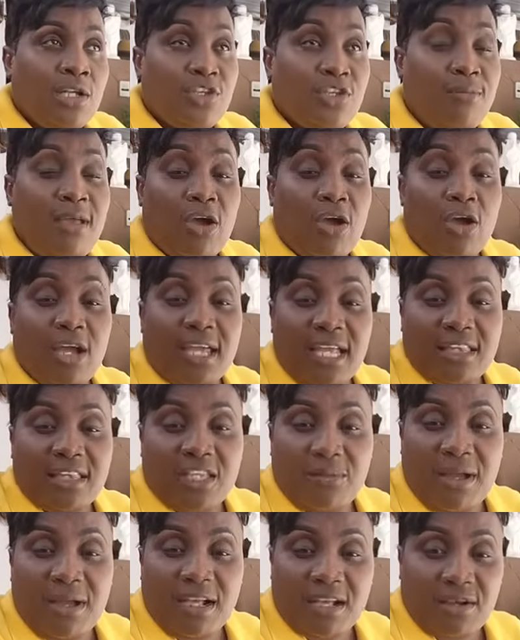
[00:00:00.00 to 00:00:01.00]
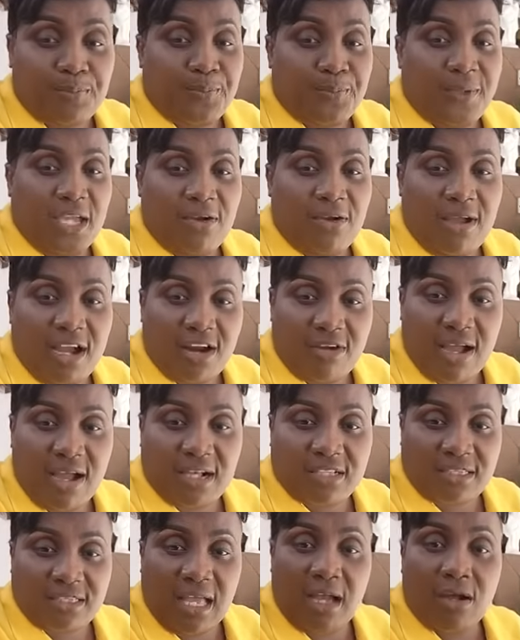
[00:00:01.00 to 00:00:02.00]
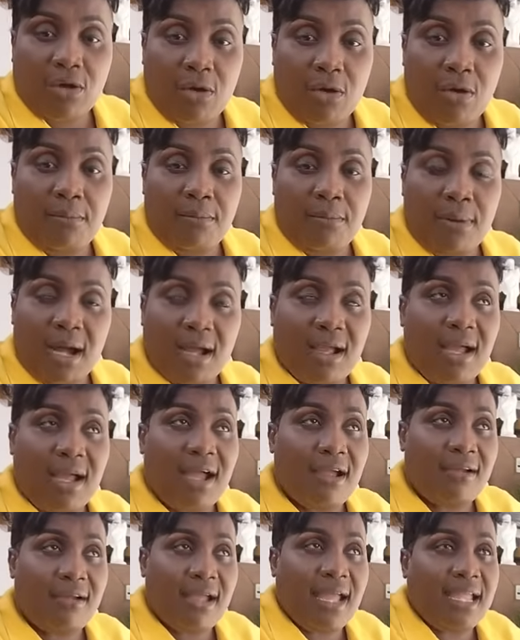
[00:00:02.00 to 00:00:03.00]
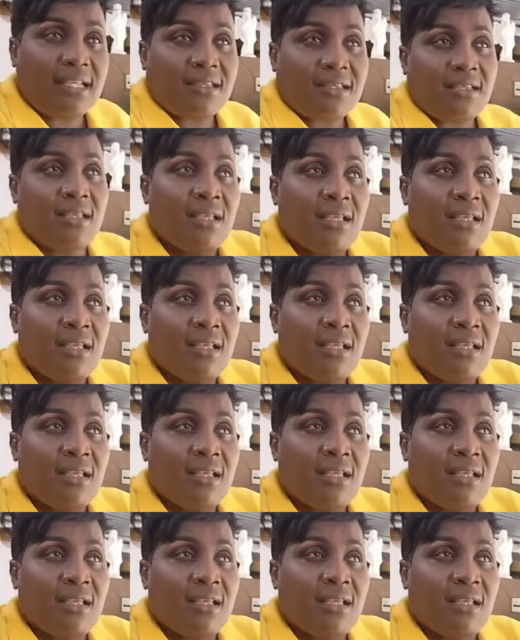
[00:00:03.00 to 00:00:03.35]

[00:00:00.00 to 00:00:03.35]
So I go get him a pair of Crocs and come back, alright?